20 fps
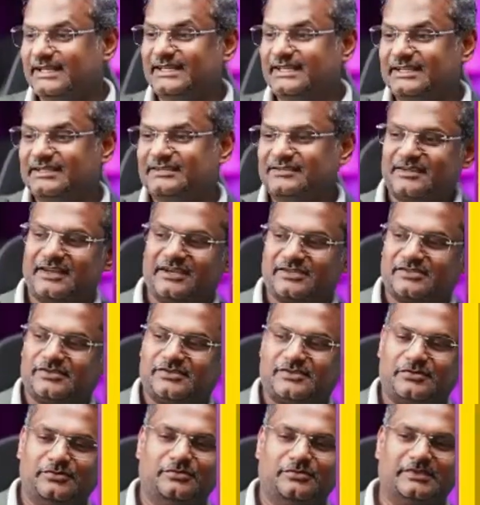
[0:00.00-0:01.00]
Delhi
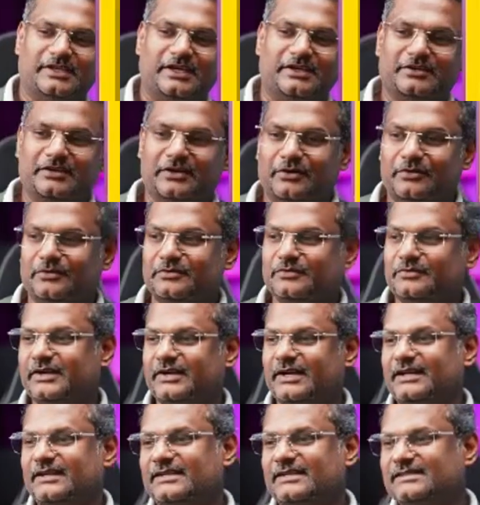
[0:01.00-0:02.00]
International School. There you
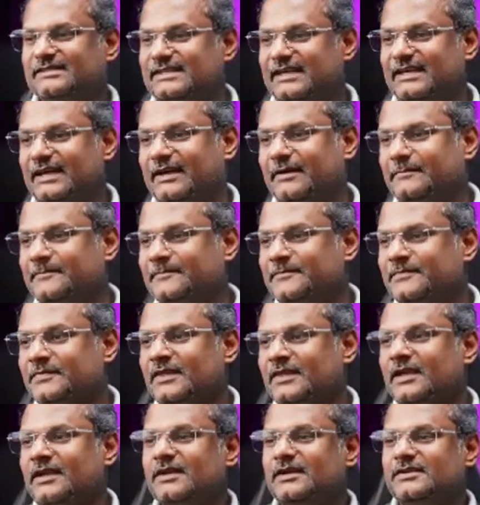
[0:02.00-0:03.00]
go, right? It's
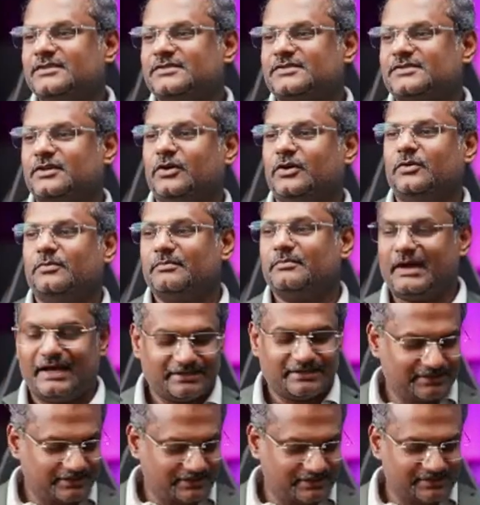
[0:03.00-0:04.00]
there.
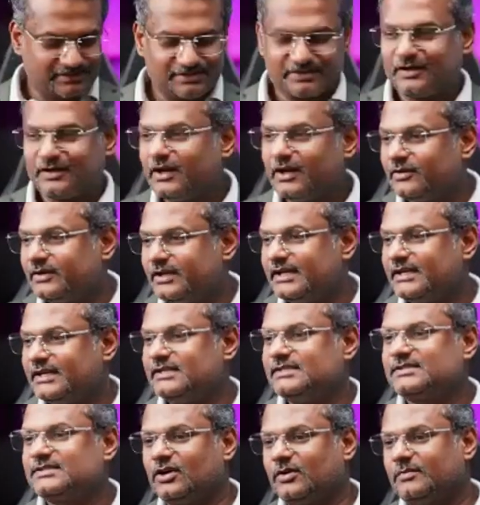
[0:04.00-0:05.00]
So matter in our
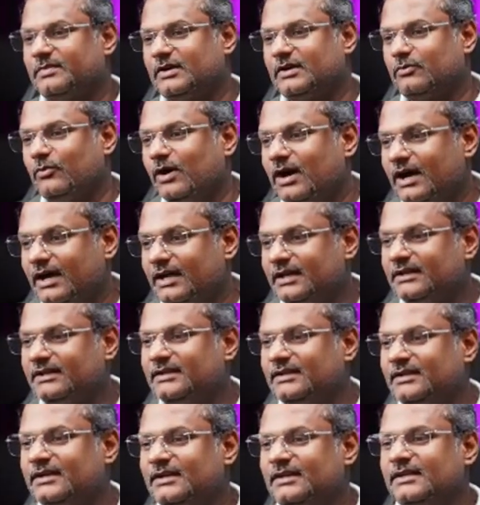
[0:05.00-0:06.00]
surroundings, topic
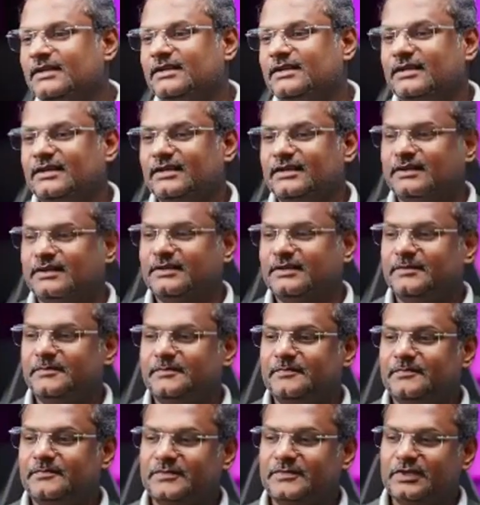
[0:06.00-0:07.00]
1,
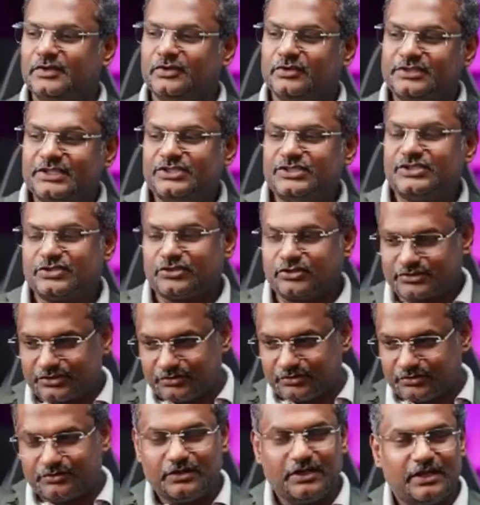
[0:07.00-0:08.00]

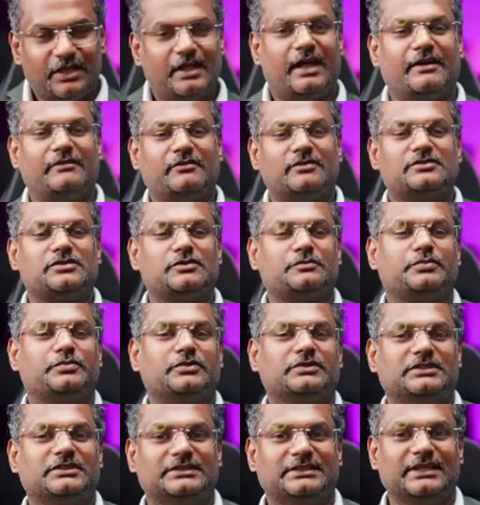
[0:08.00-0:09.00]
teacher talk. So I
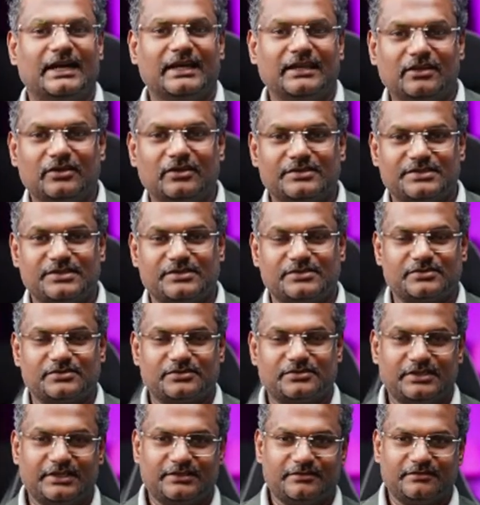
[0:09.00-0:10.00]
also put the
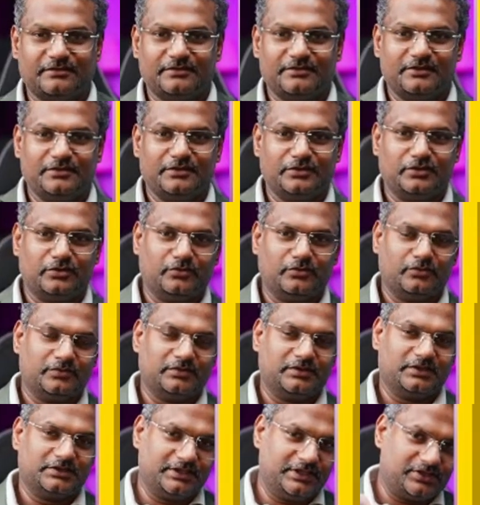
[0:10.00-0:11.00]
dialogues here so that,
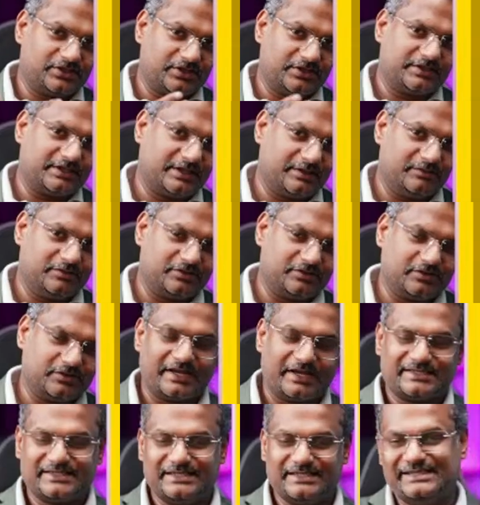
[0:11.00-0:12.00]
the teacher is
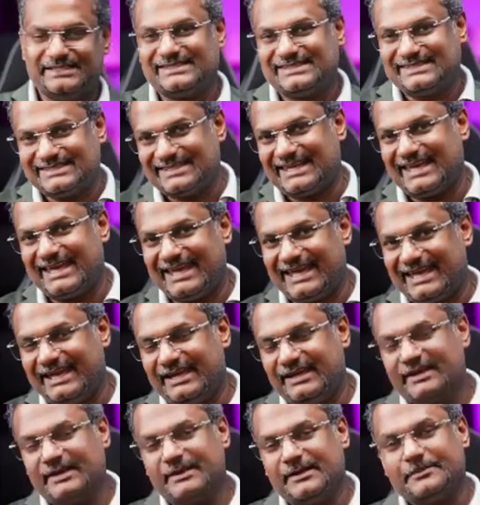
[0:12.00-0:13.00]
able to actually
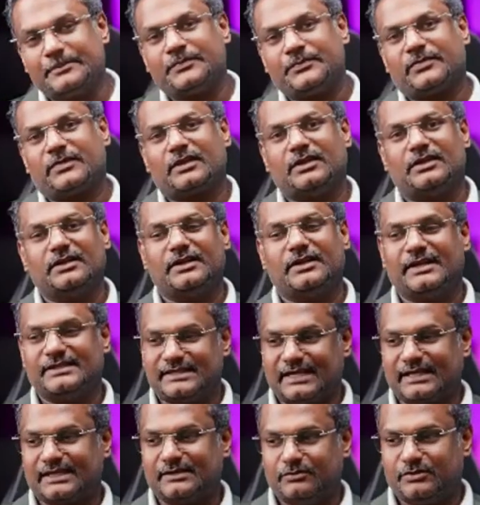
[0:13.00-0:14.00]
say
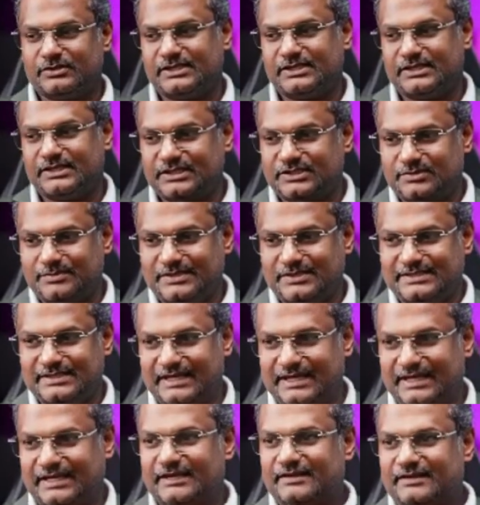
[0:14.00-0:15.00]
exactly what she needs
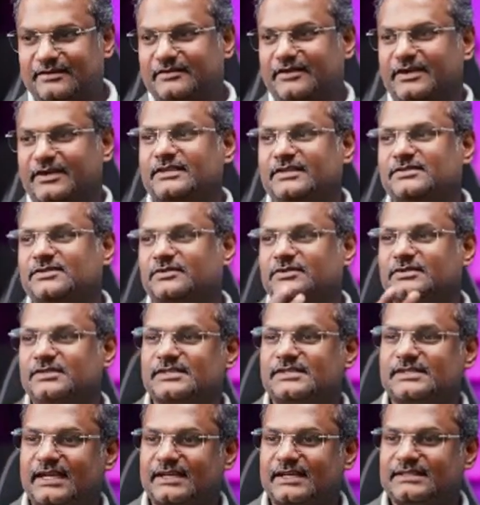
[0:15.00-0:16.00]
to be saying, right?
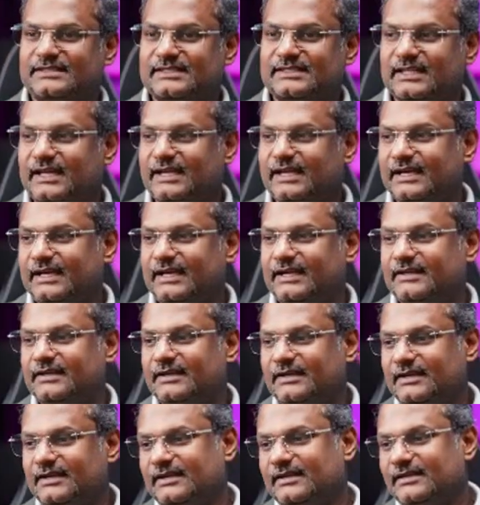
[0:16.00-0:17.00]
So there's a second
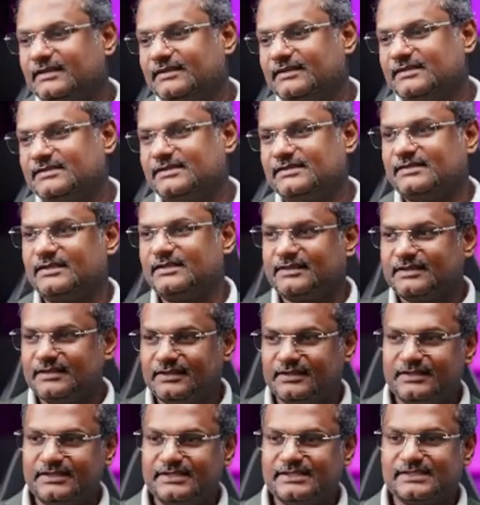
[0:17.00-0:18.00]
slide. This
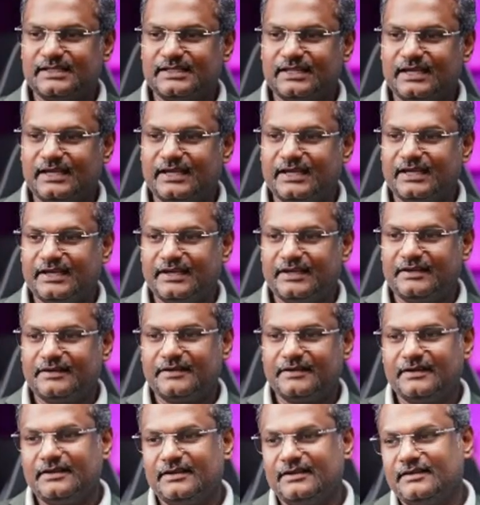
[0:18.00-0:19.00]
is the third
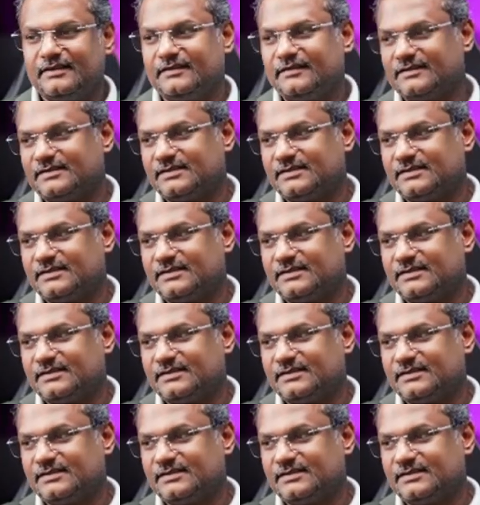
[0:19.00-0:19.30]
slide.